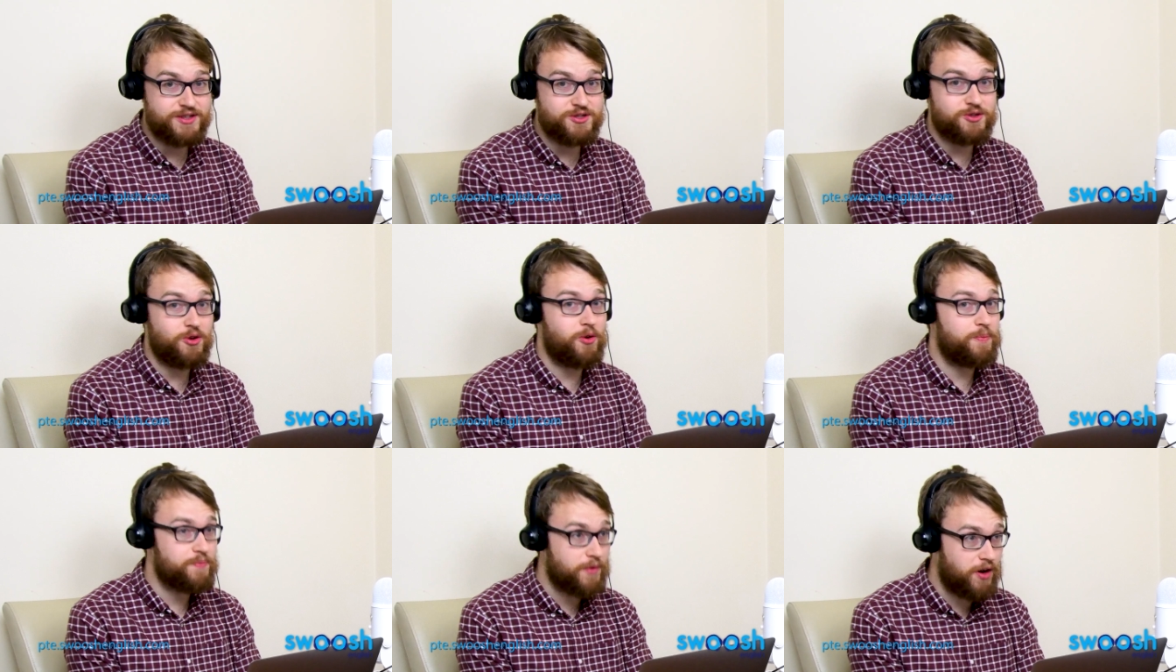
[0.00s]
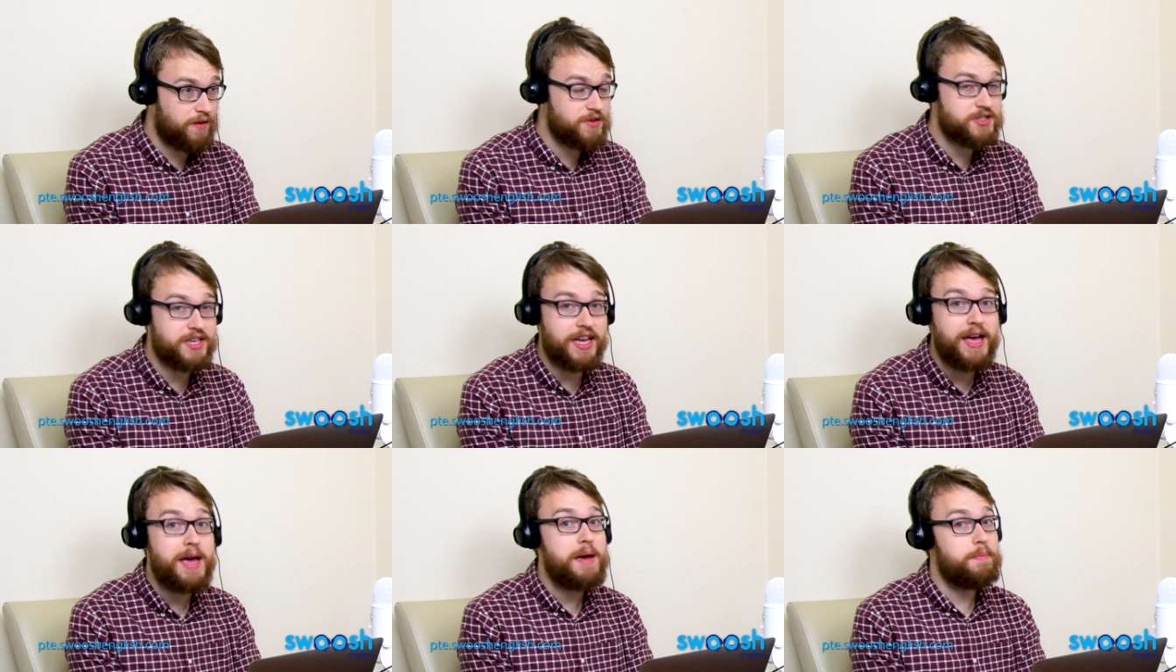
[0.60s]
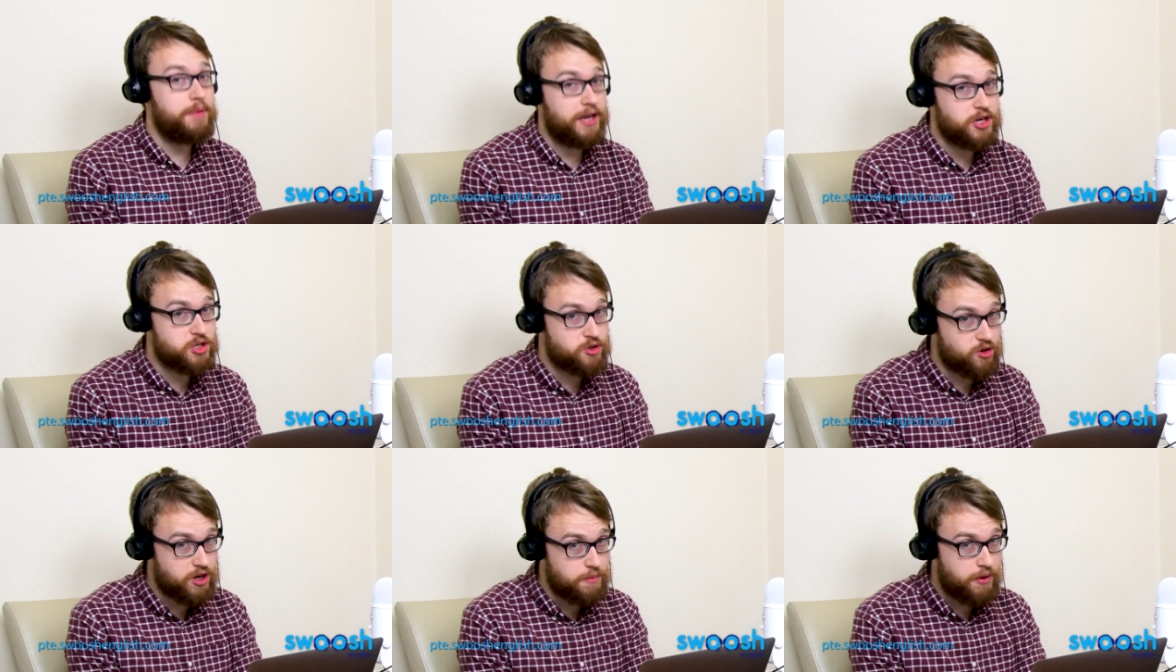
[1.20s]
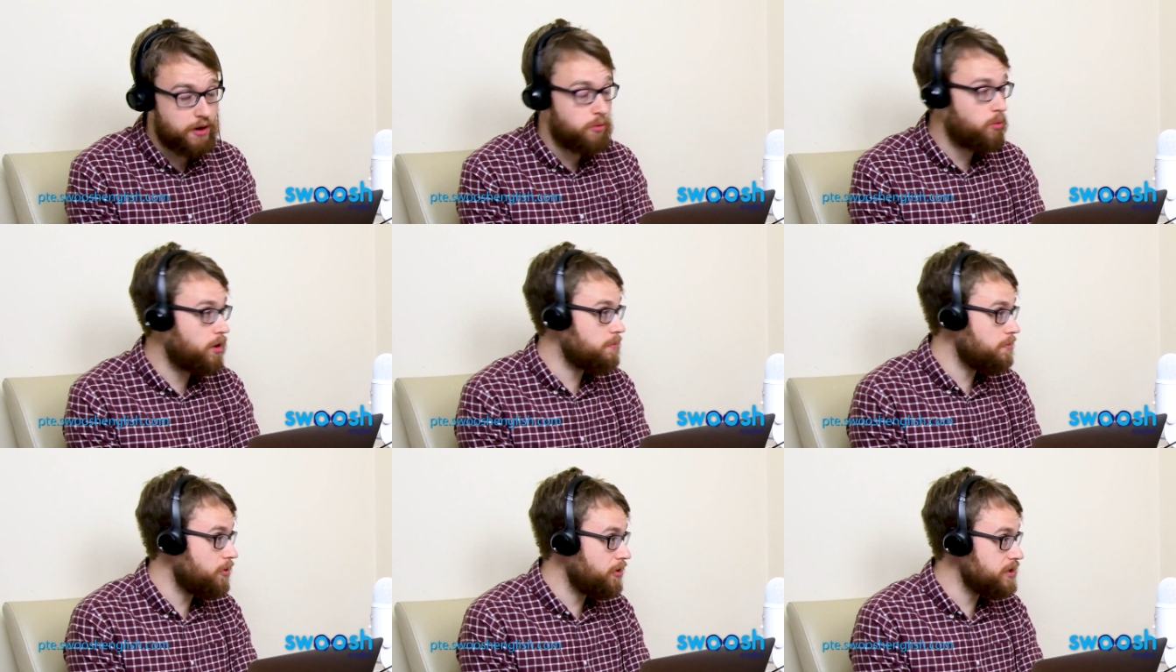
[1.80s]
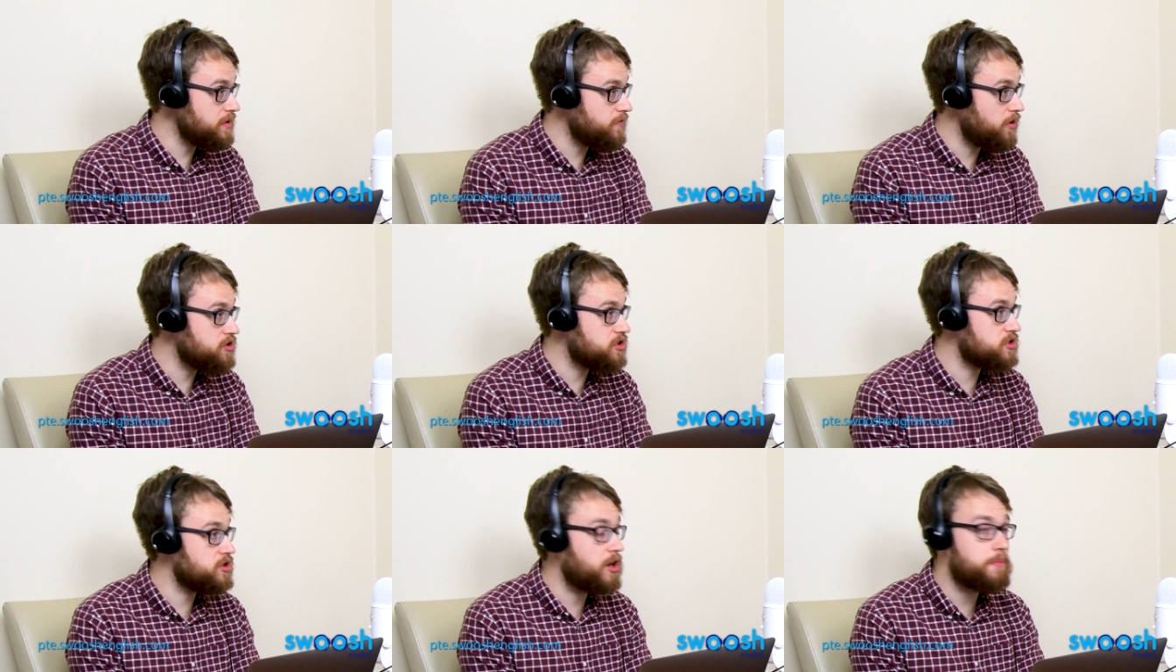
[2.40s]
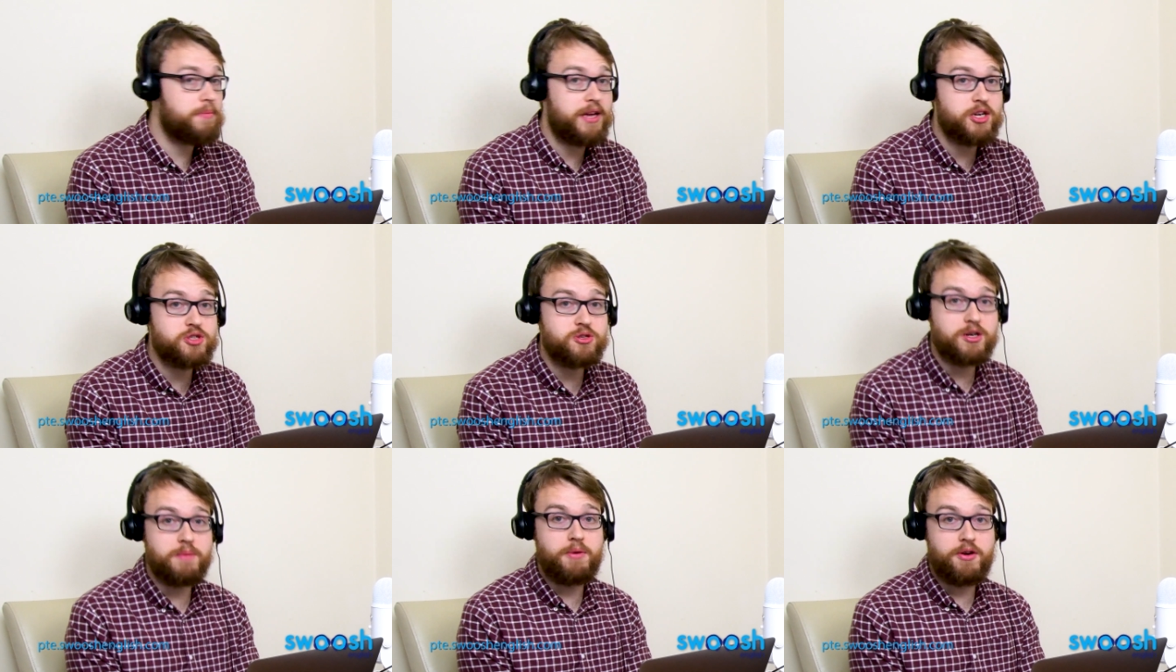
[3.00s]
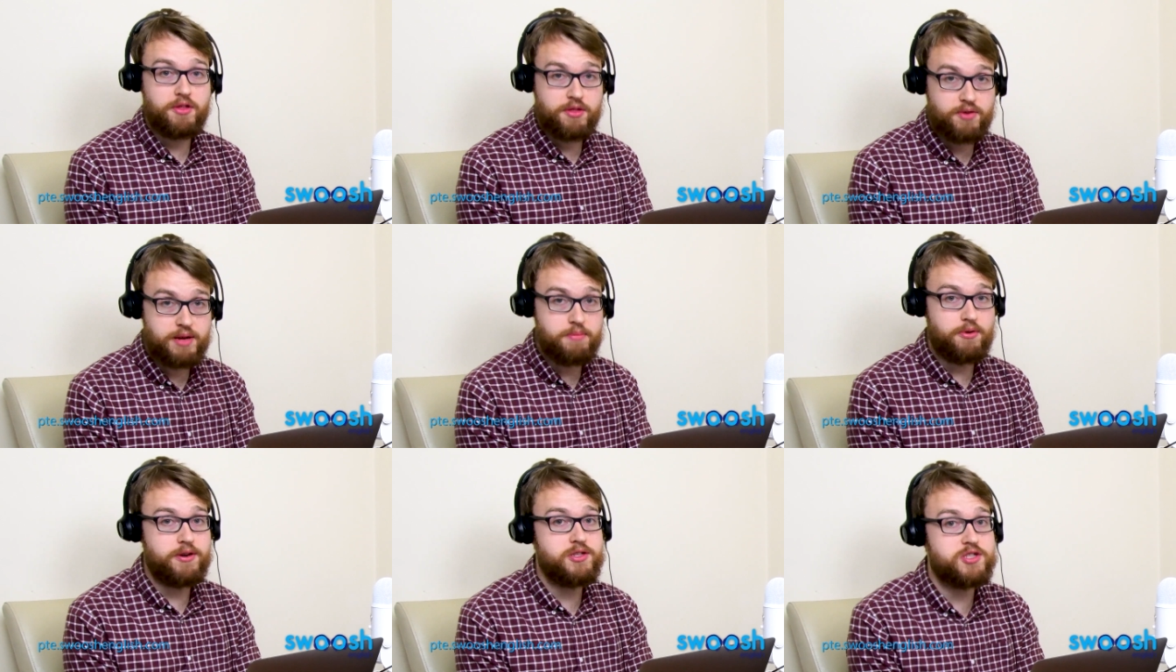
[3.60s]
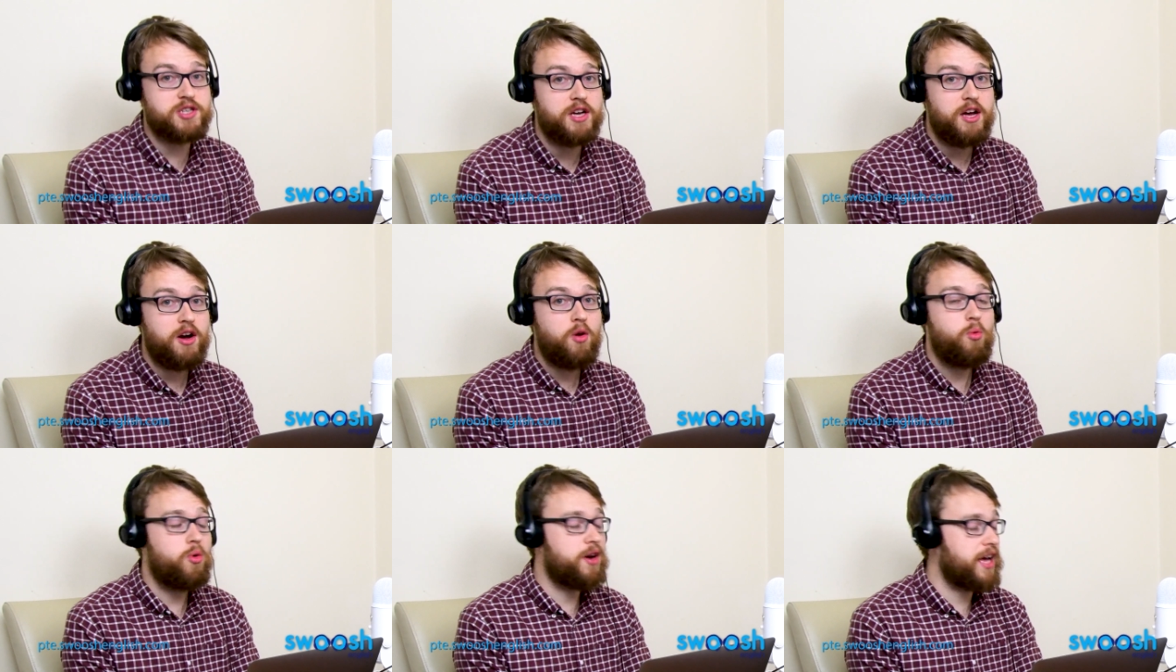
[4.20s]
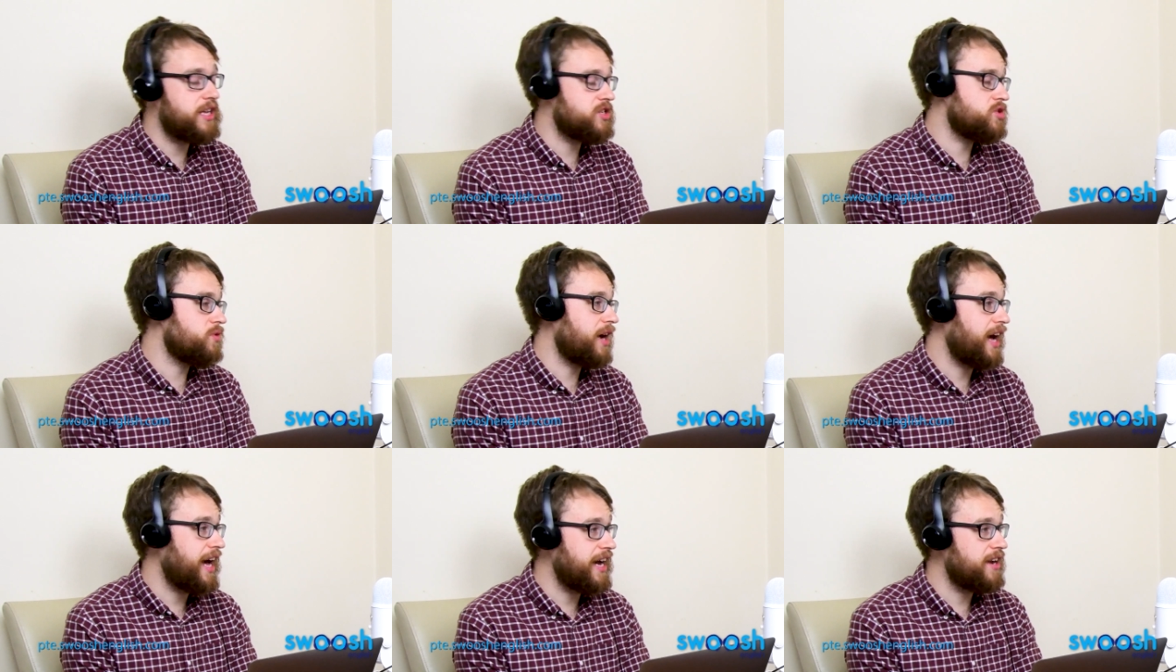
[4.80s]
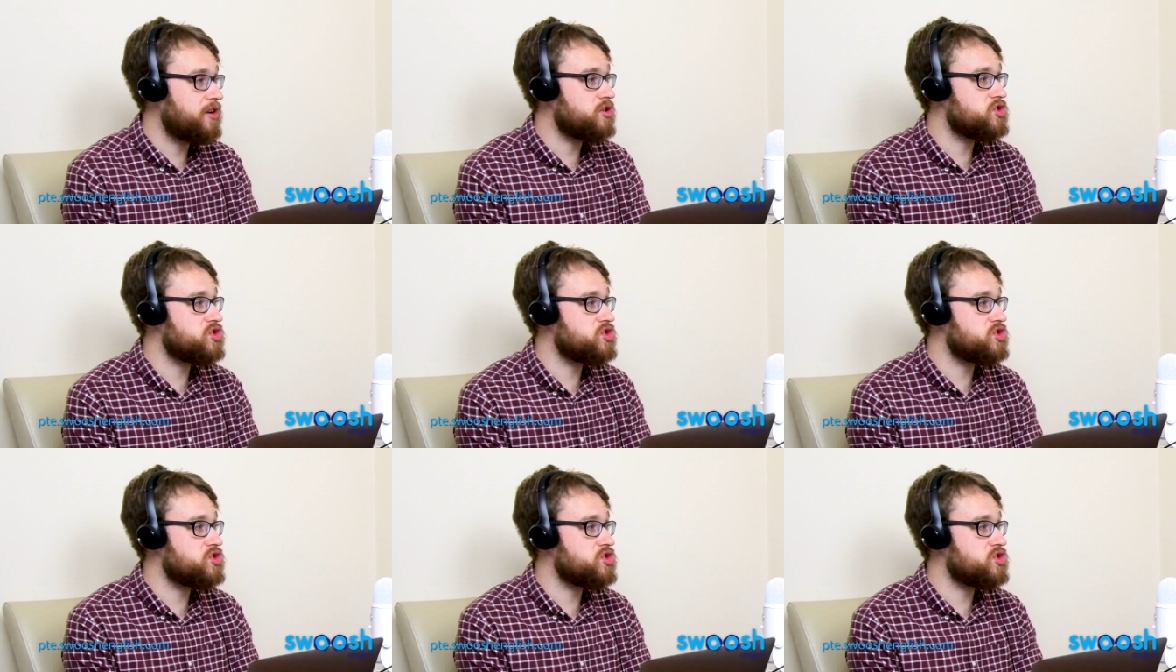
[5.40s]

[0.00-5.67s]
So obviously, being sure about 1 point versus not being sure about 3 points will get you a higher